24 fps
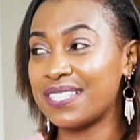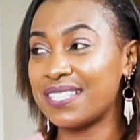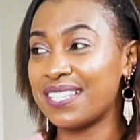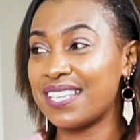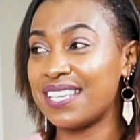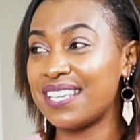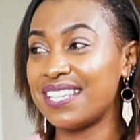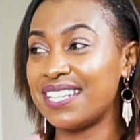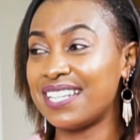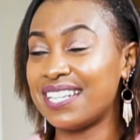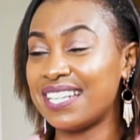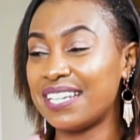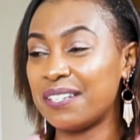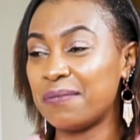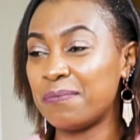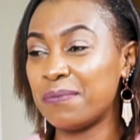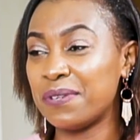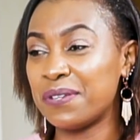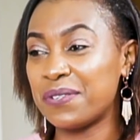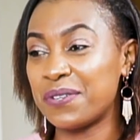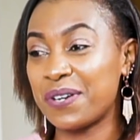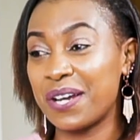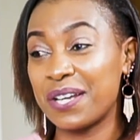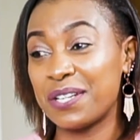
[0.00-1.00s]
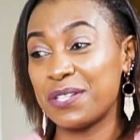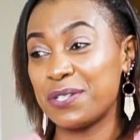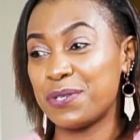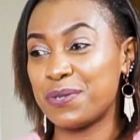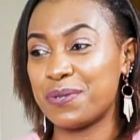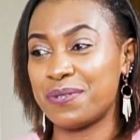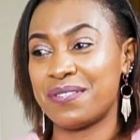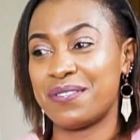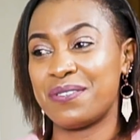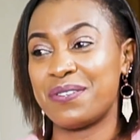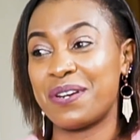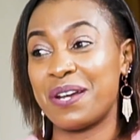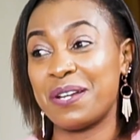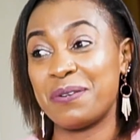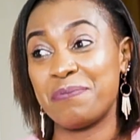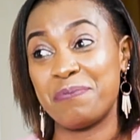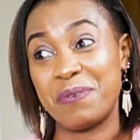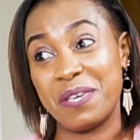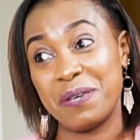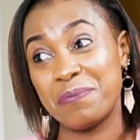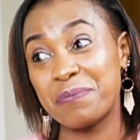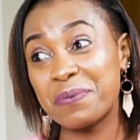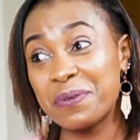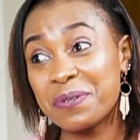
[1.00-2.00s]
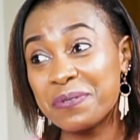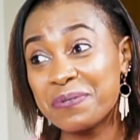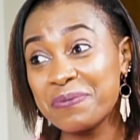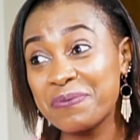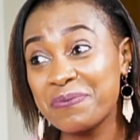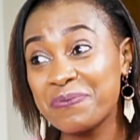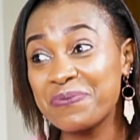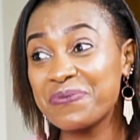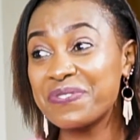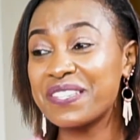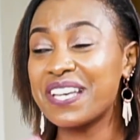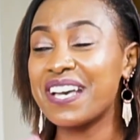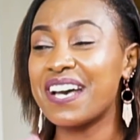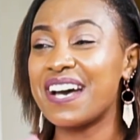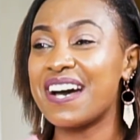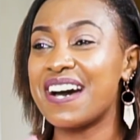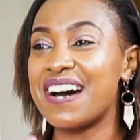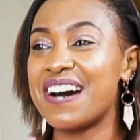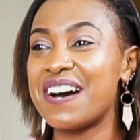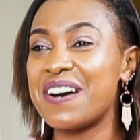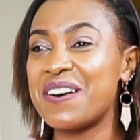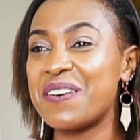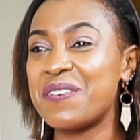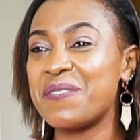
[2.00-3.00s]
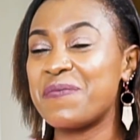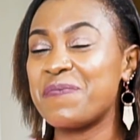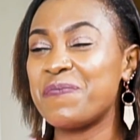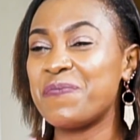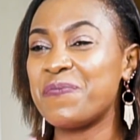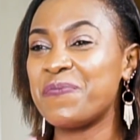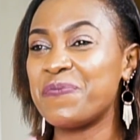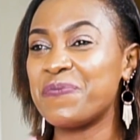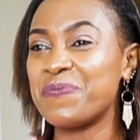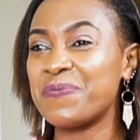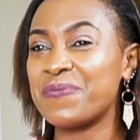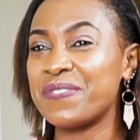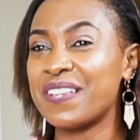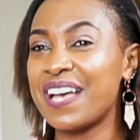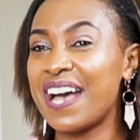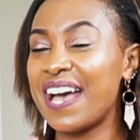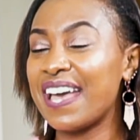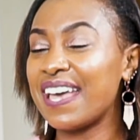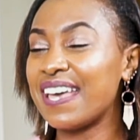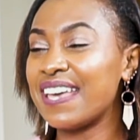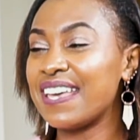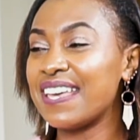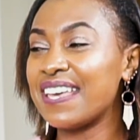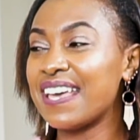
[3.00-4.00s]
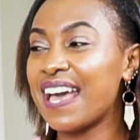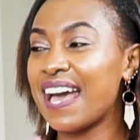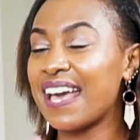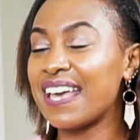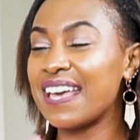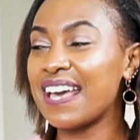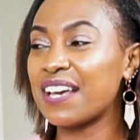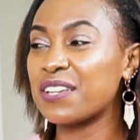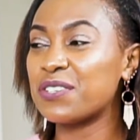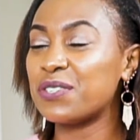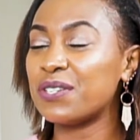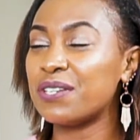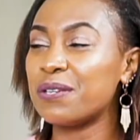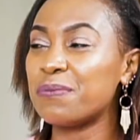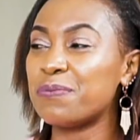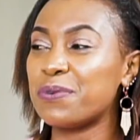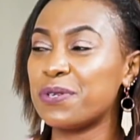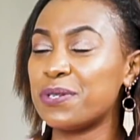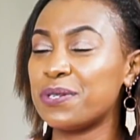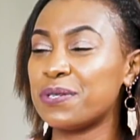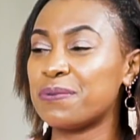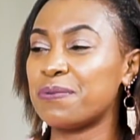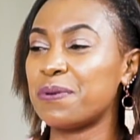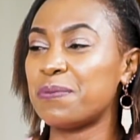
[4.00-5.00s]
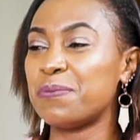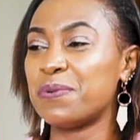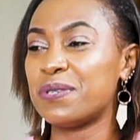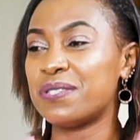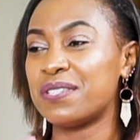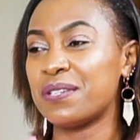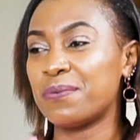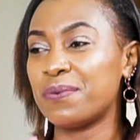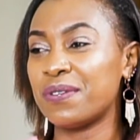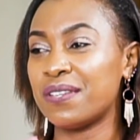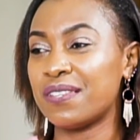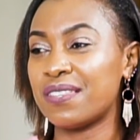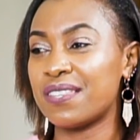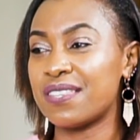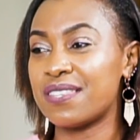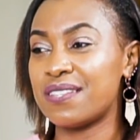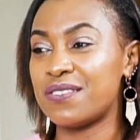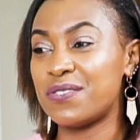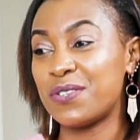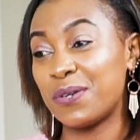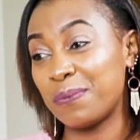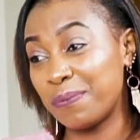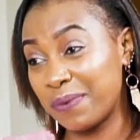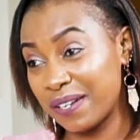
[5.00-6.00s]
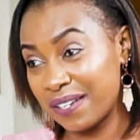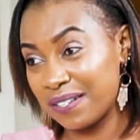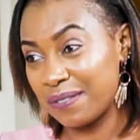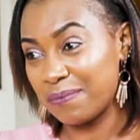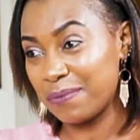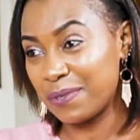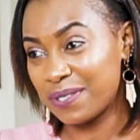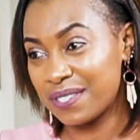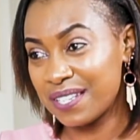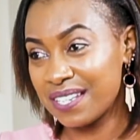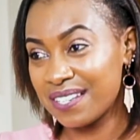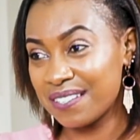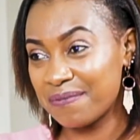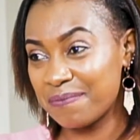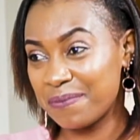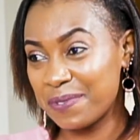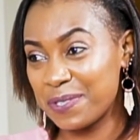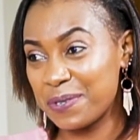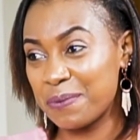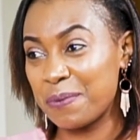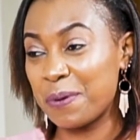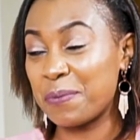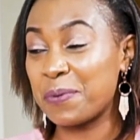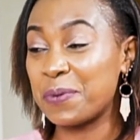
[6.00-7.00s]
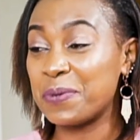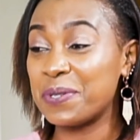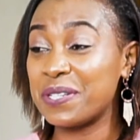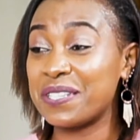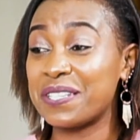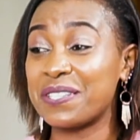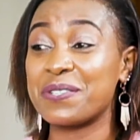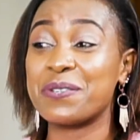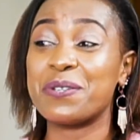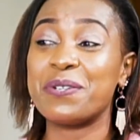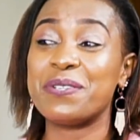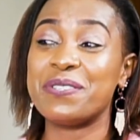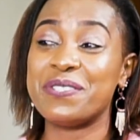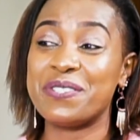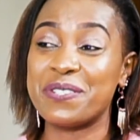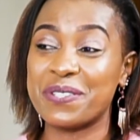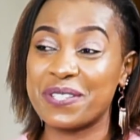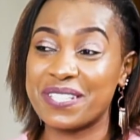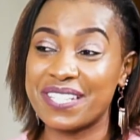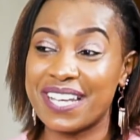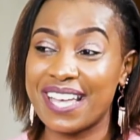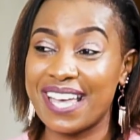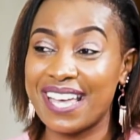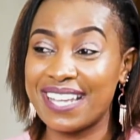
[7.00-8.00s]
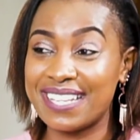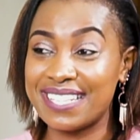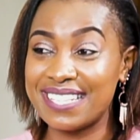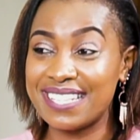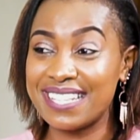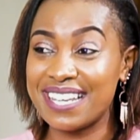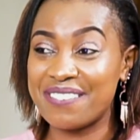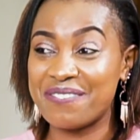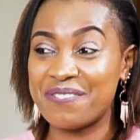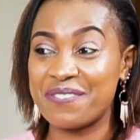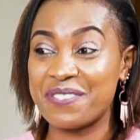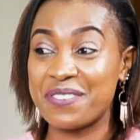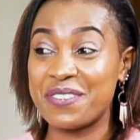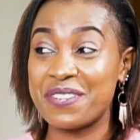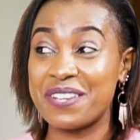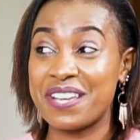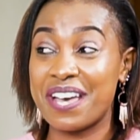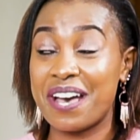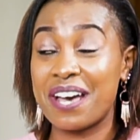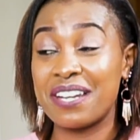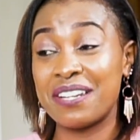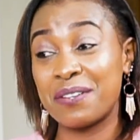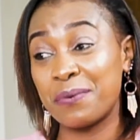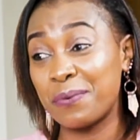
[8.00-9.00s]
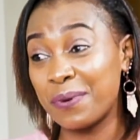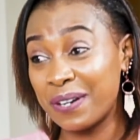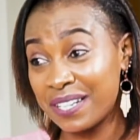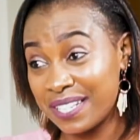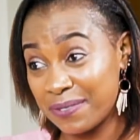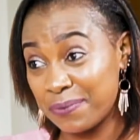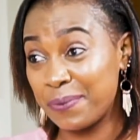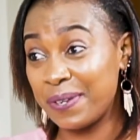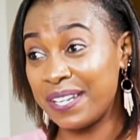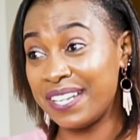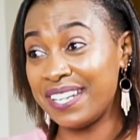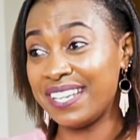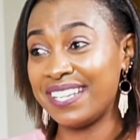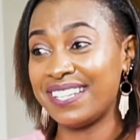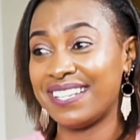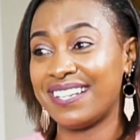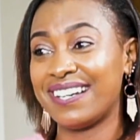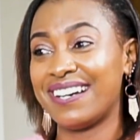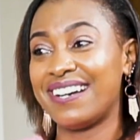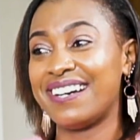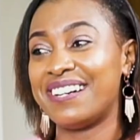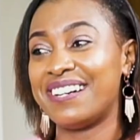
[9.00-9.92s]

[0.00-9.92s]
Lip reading: he led me right to the right people. I actually produce my music with Dreamland Music. So my producer is called Dr. Eddie, an award-winning